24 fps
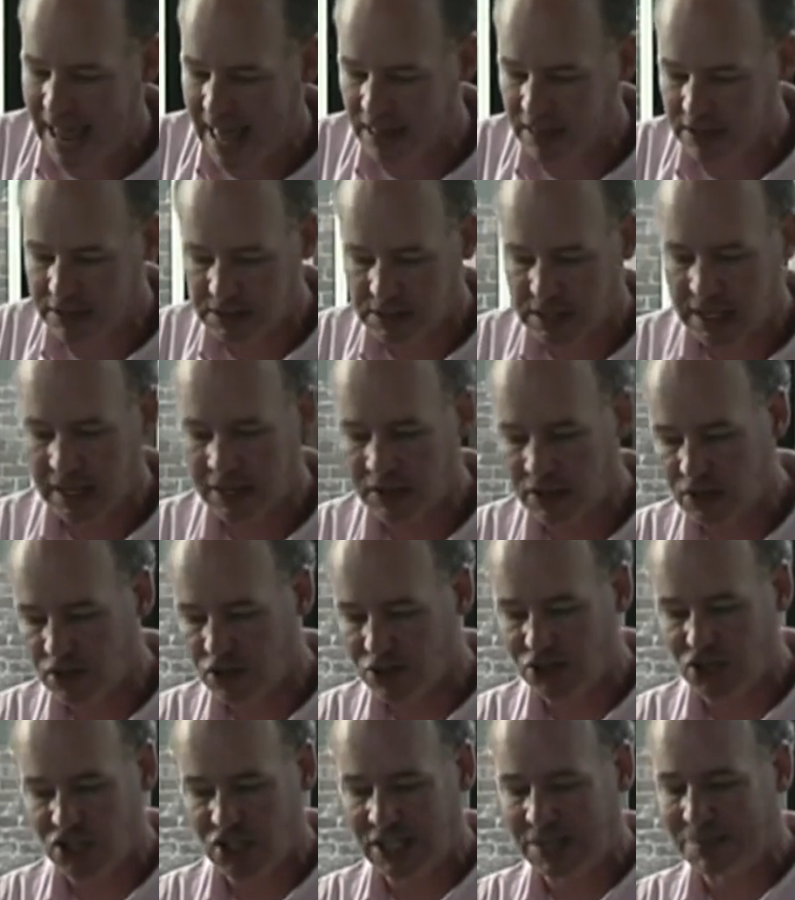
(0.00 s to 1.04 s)
Alexander
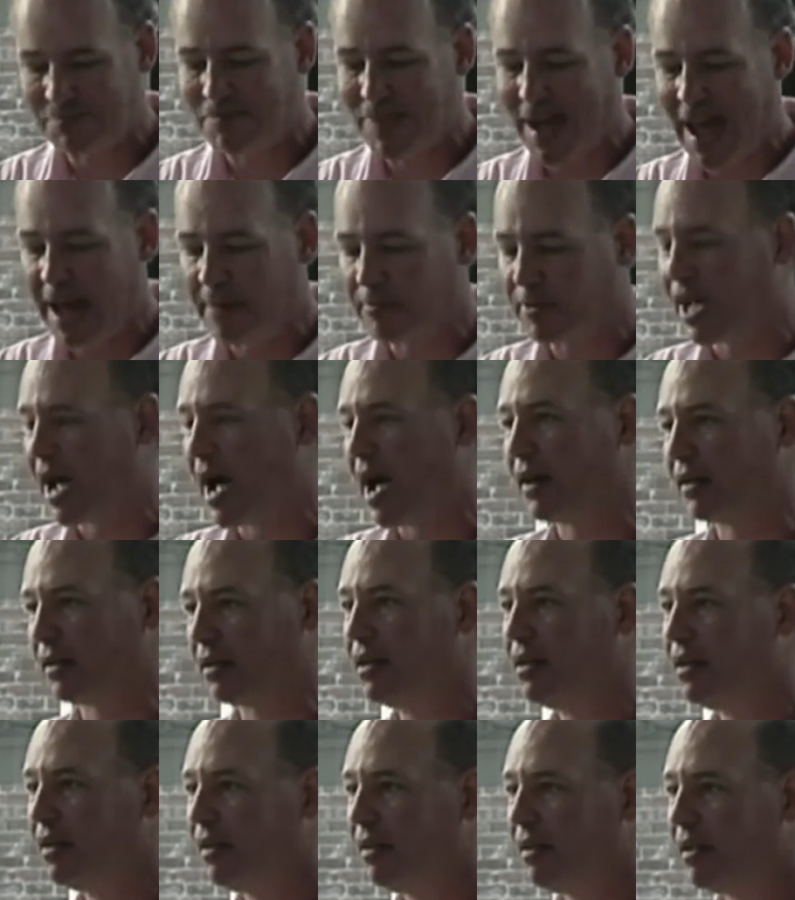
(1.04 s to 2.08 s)
G. Babcock.
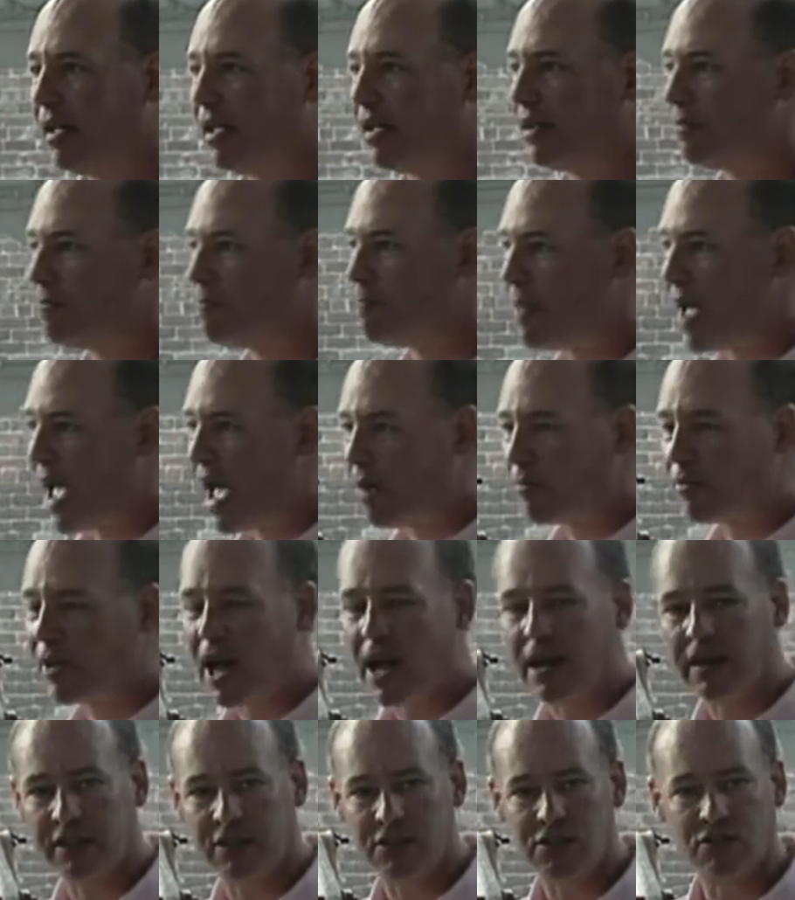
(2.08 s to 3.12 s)
And
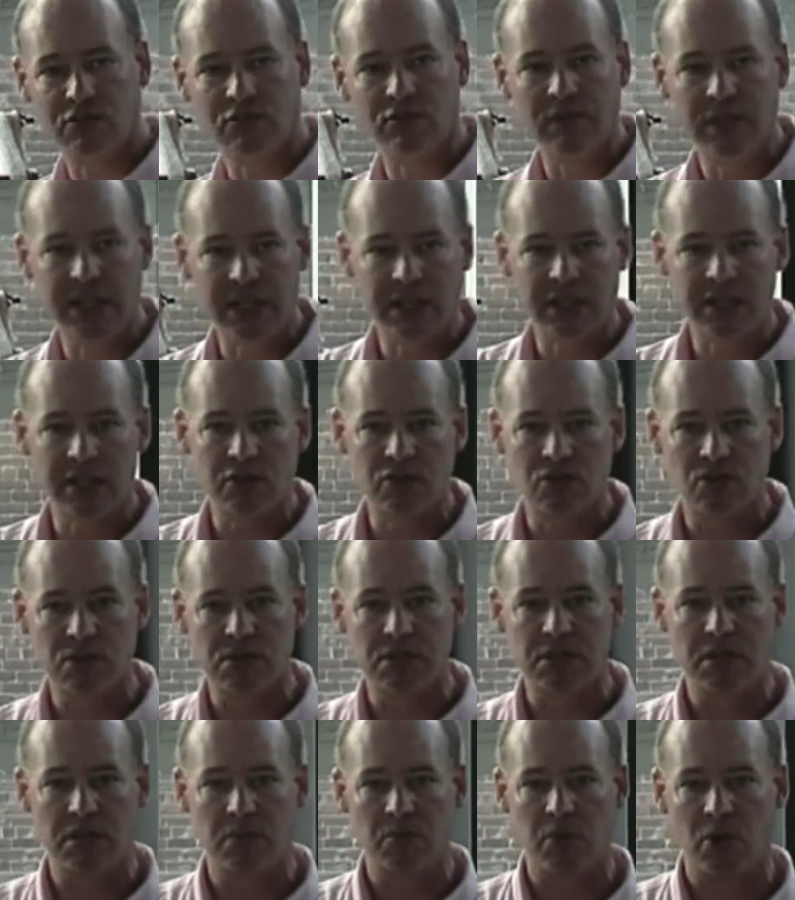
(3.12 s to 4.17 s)
Babcock is a really
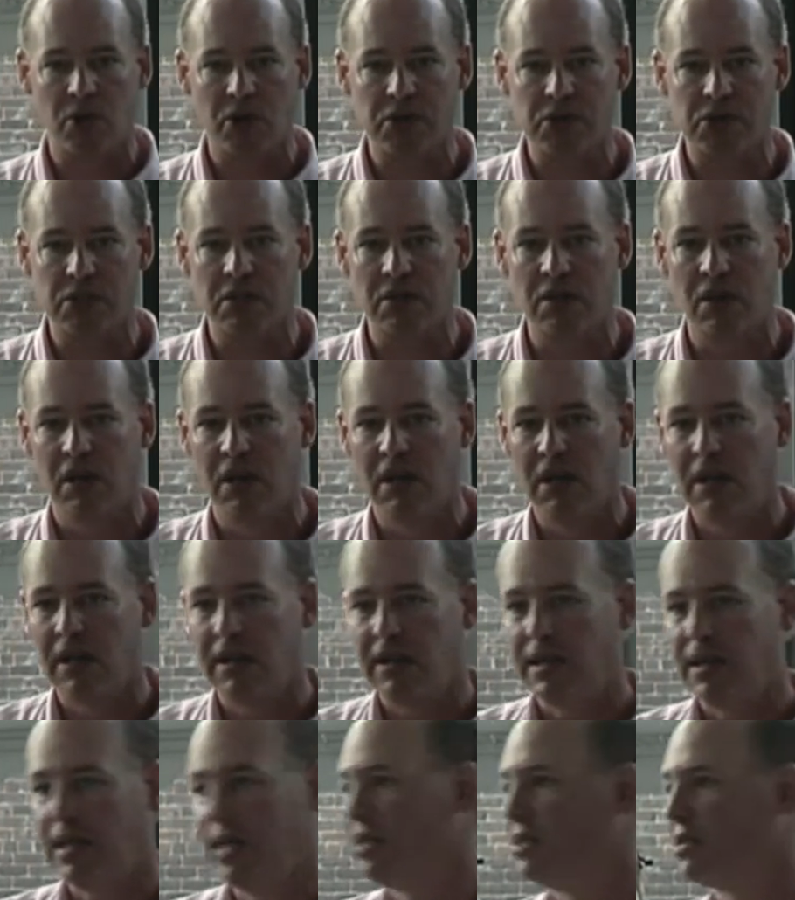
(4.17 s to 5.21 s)
interesting person.
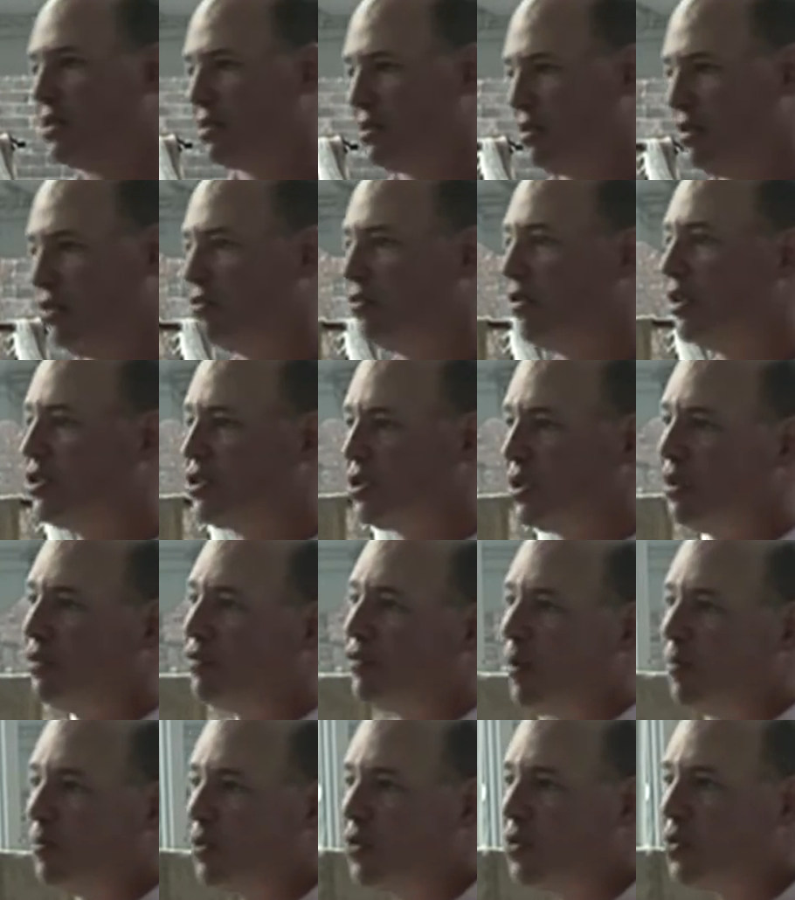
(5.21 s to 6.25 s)
He's originally
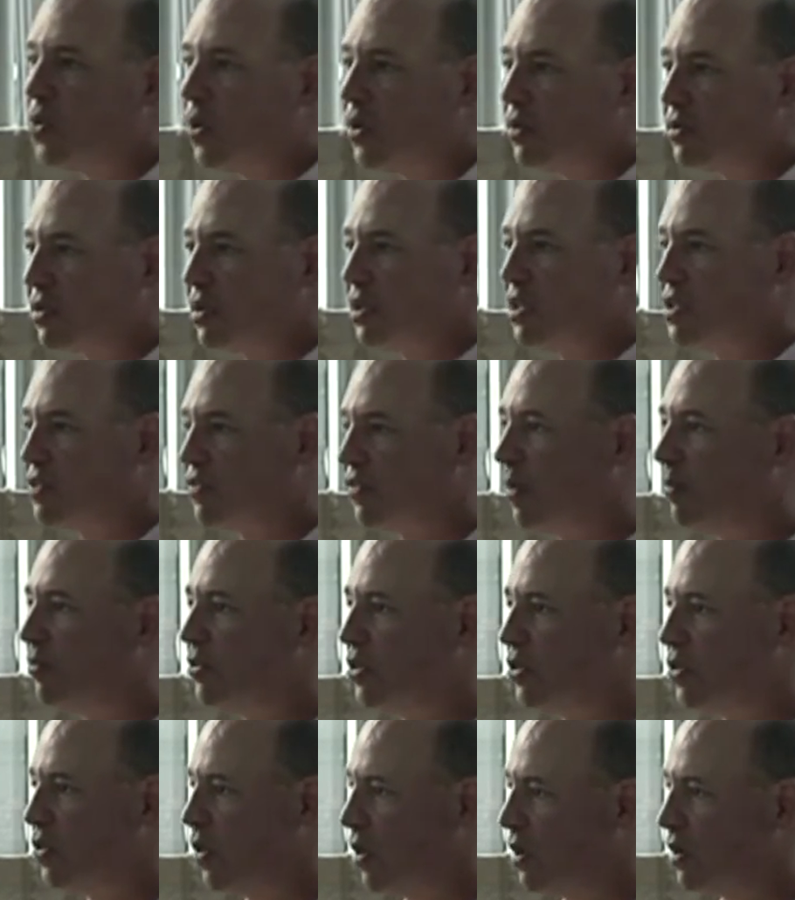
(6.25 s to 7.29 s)
from the North, he's from
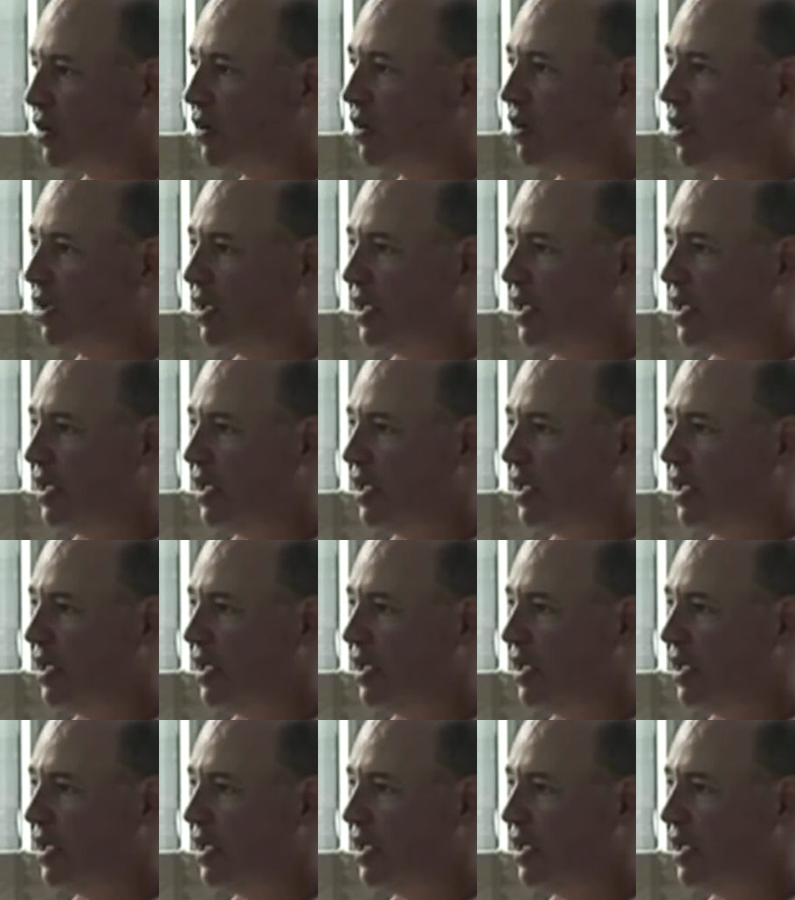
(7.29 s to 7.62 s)
New York.